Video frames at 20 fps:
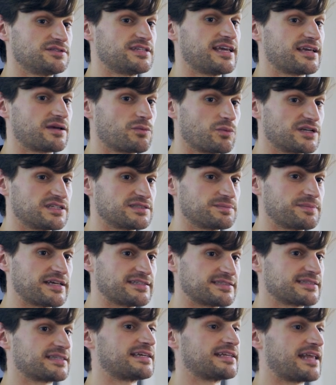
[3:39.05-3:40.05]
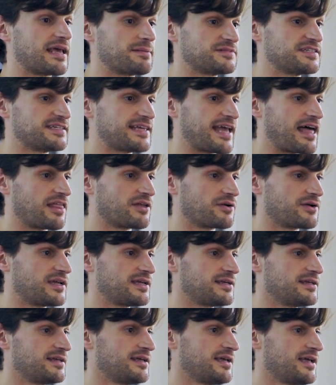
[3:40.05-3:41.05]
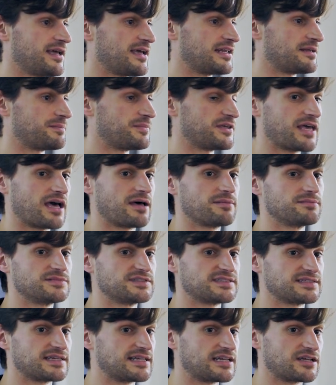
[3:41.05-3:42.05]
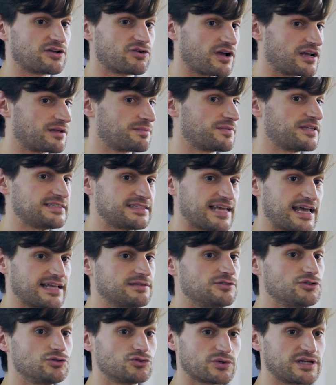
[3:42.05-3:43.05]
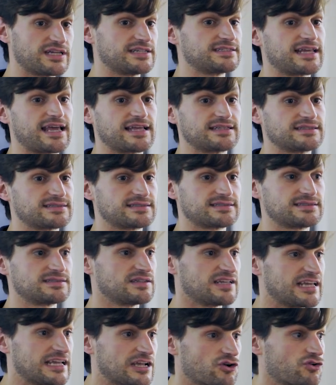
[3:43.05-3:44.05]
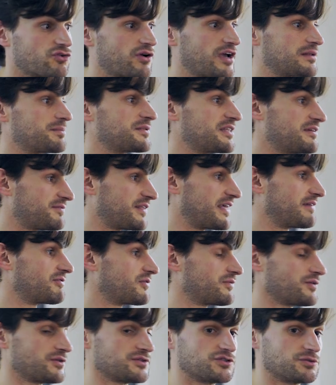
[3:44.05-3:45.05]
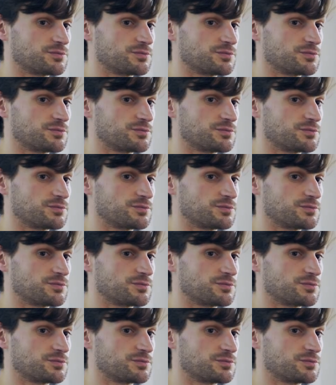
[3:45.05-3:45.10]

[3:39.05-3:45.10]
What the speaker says: You take what is basically an empty calorie, and it becomes an incredibly nutrient-dense, incredibly flavorful